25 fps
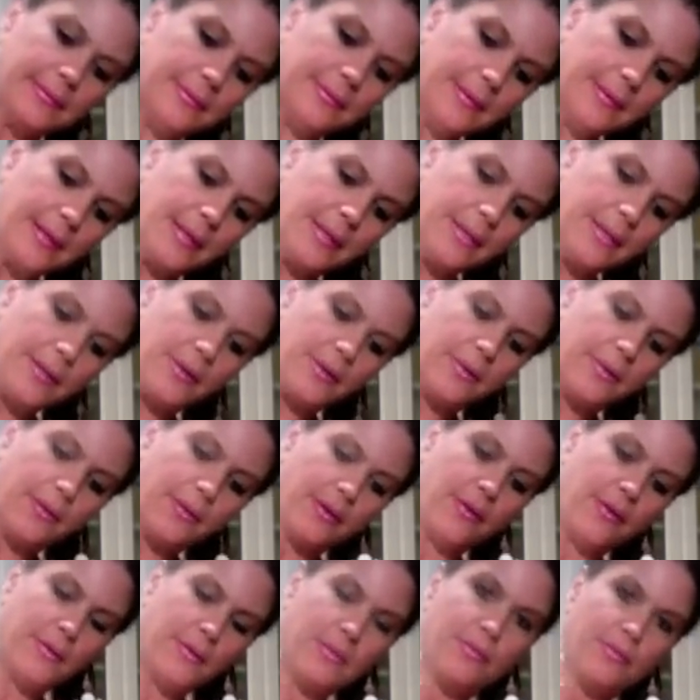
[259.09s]
And
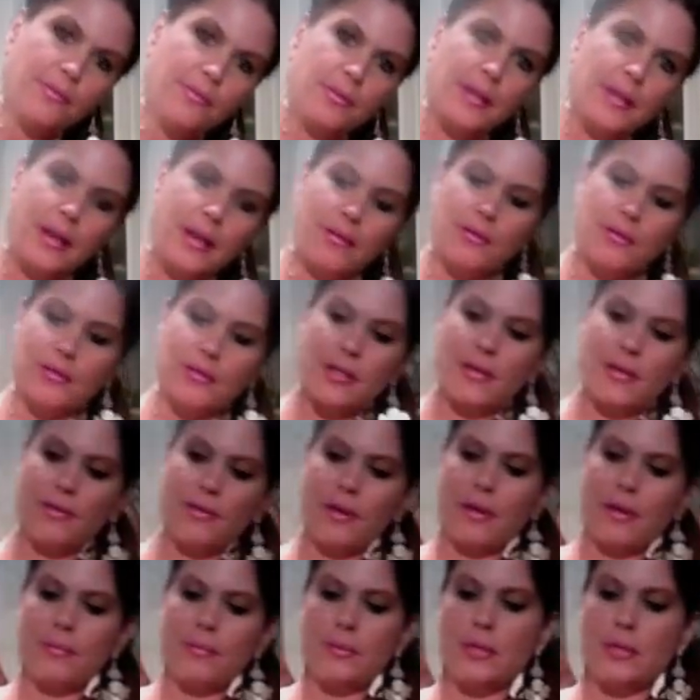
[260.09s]
all the flavors have
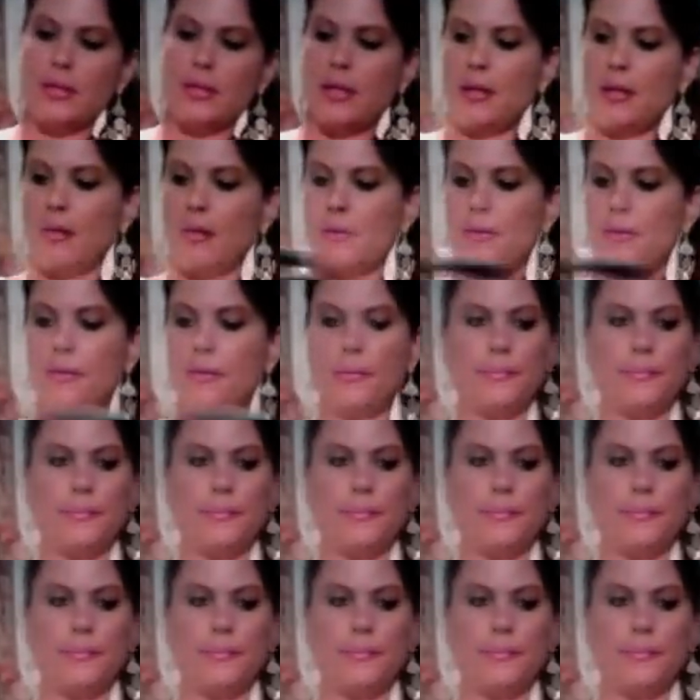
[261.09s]
come together